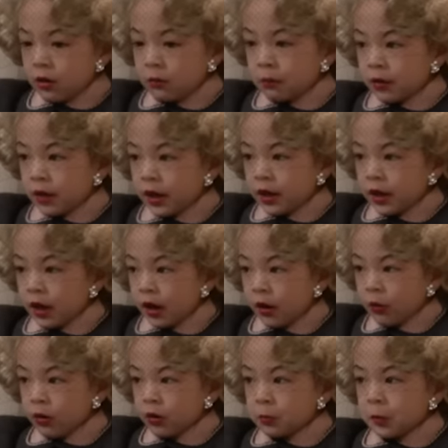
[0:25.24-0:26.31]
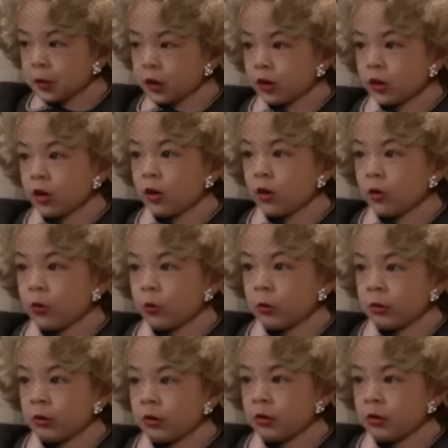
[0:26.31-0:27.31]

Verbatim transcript: a break? I want to be alone.